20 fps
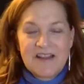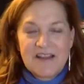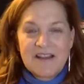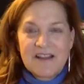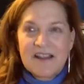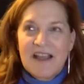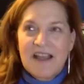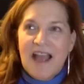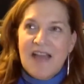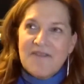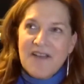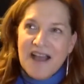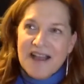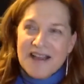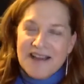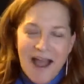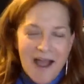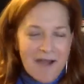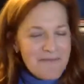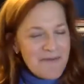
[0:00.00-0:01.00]
I'll
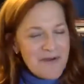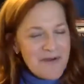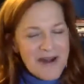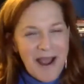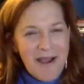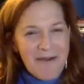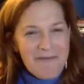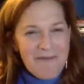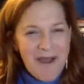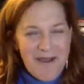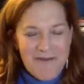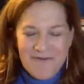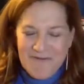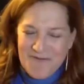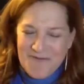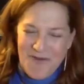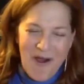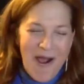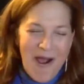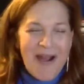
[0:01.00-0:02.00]
put out my
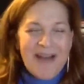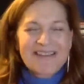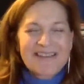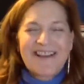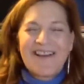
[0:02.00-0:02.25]
frogs.